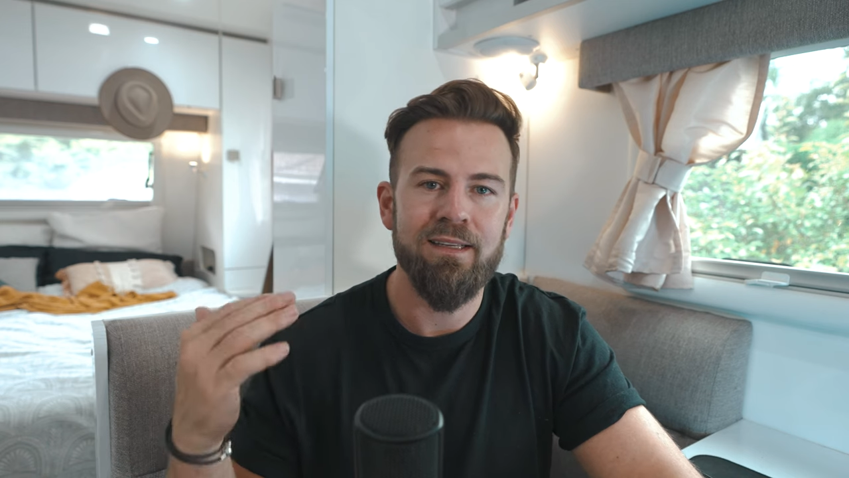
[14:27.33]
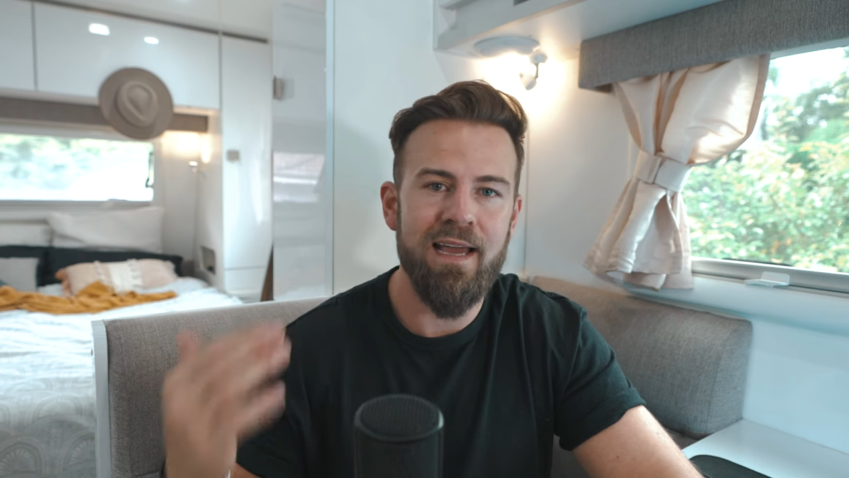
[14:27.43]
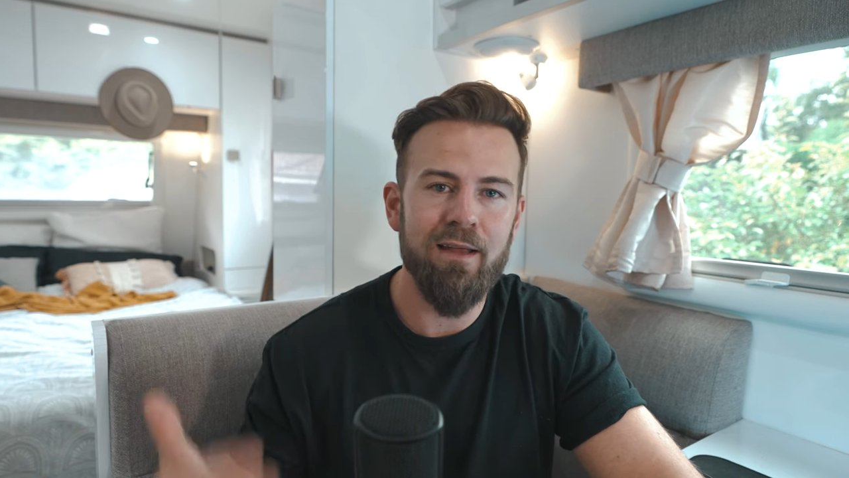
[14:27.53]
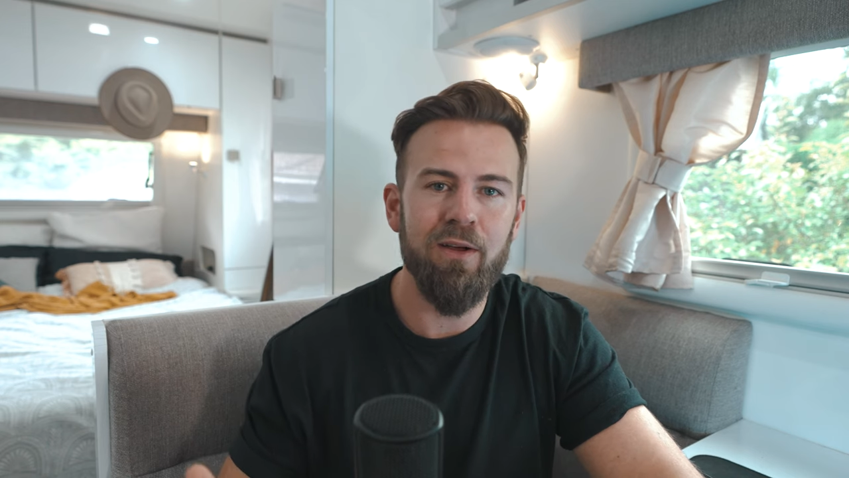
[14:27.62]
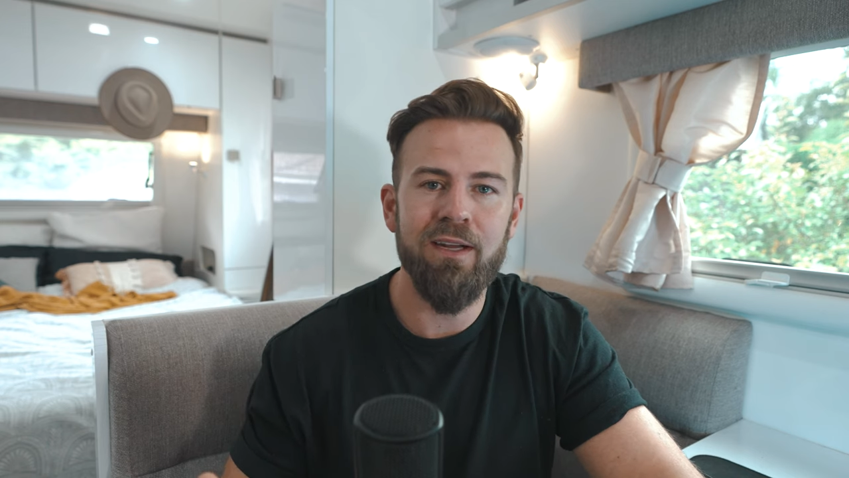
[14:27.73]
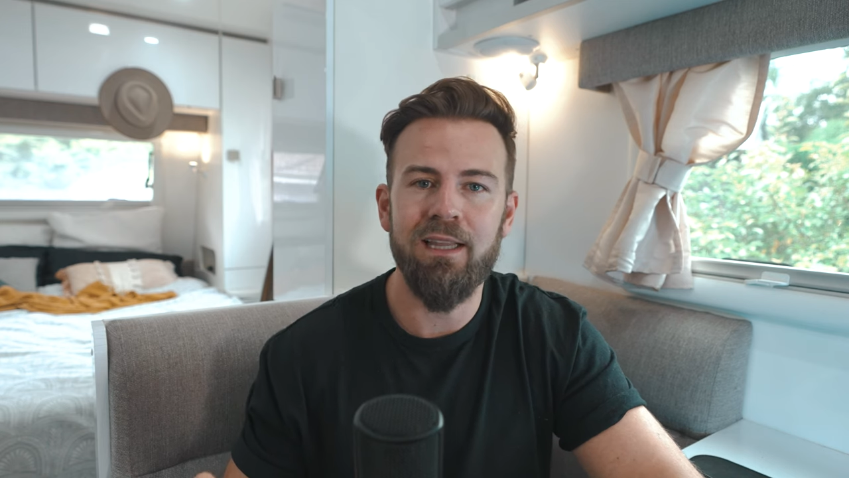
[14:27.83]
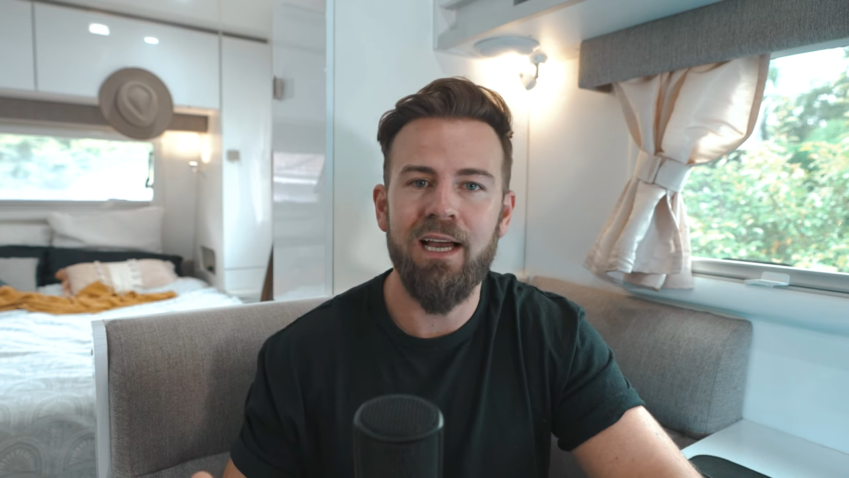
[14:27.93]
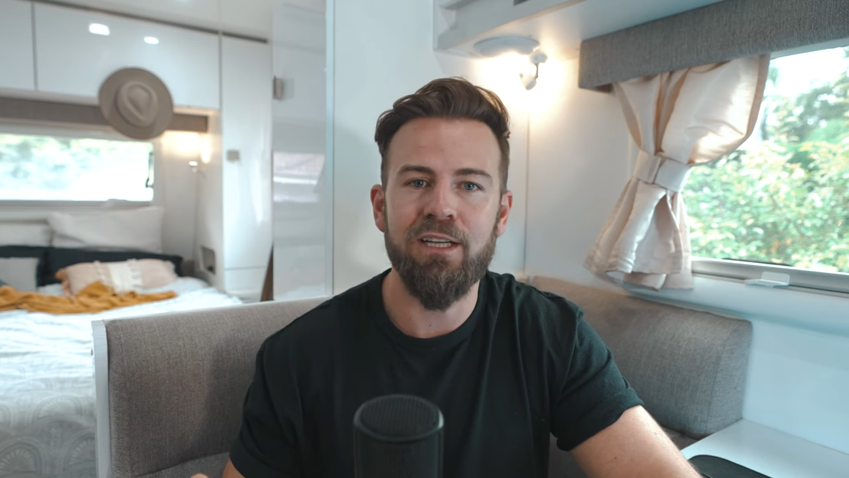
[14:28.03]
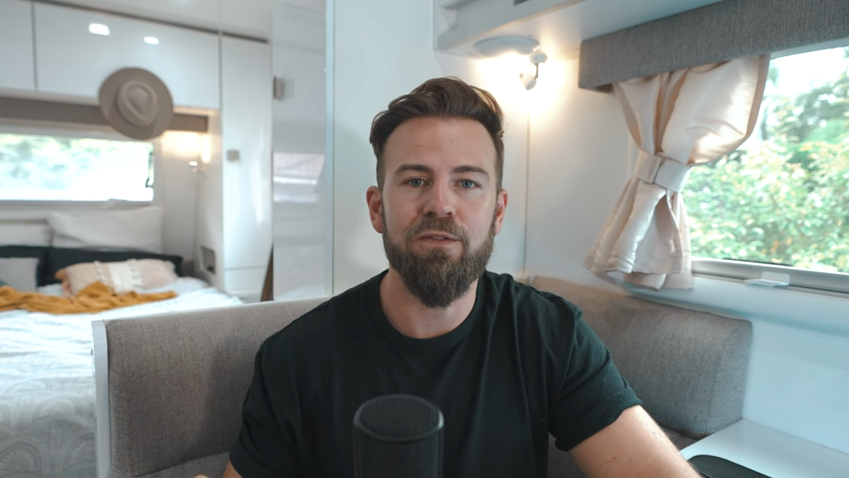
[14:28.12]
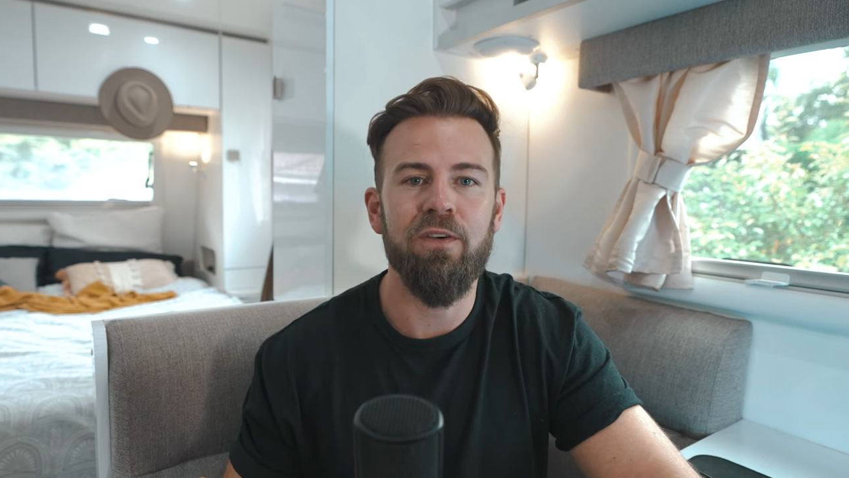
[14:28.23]
downloading
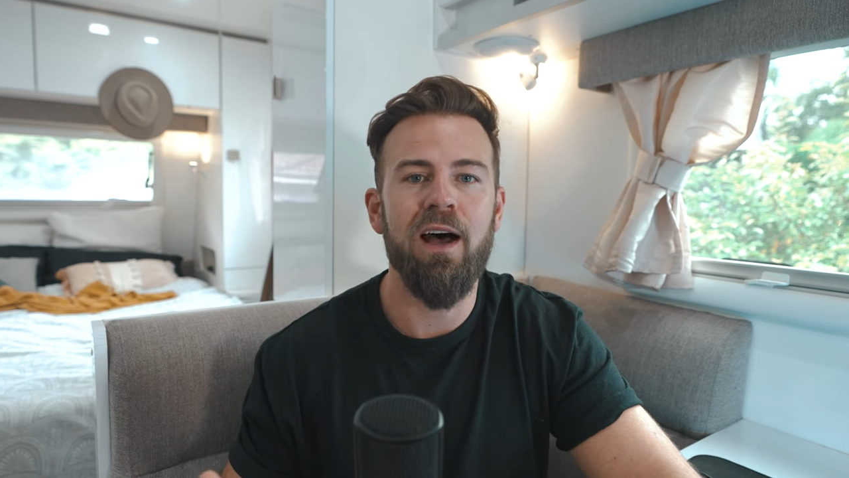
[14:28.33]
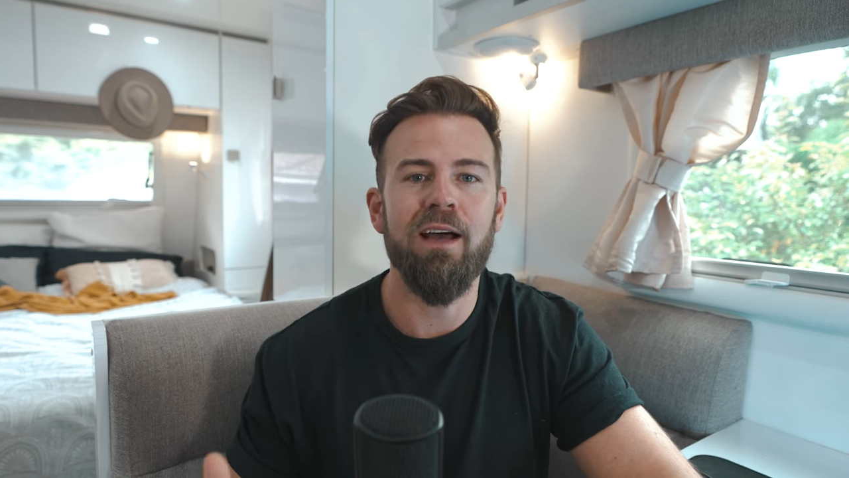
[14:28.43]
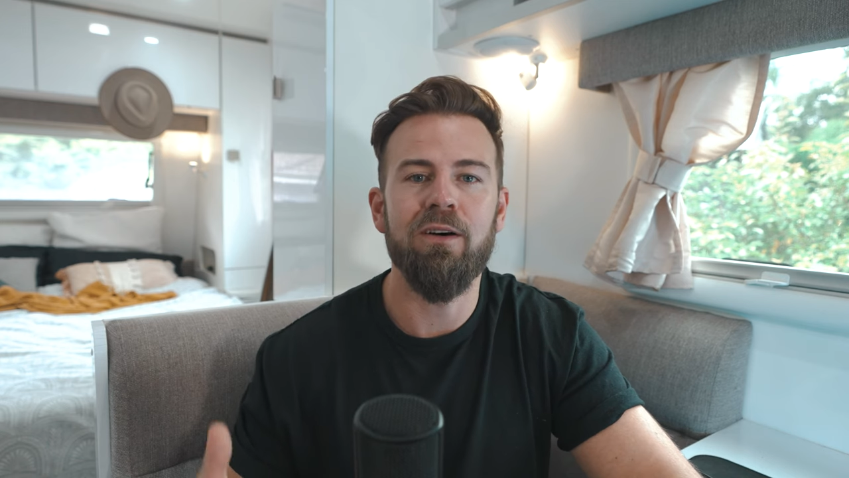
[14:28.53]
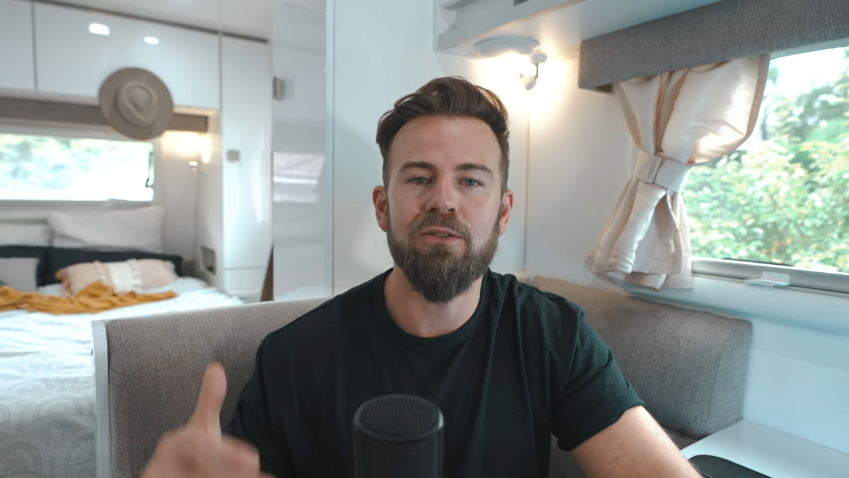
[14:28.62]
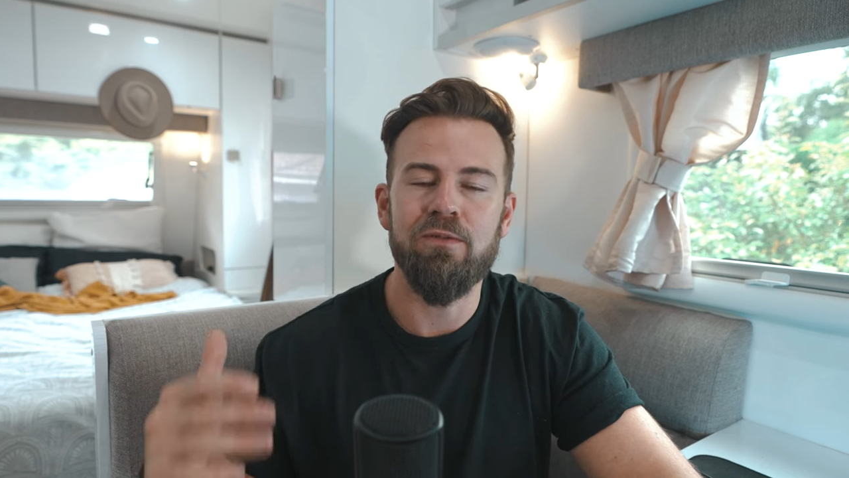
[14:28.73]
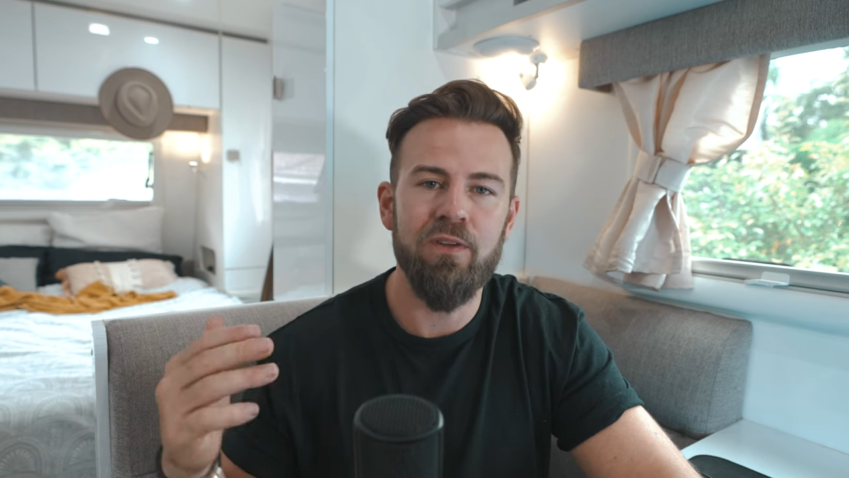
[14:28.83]
large files,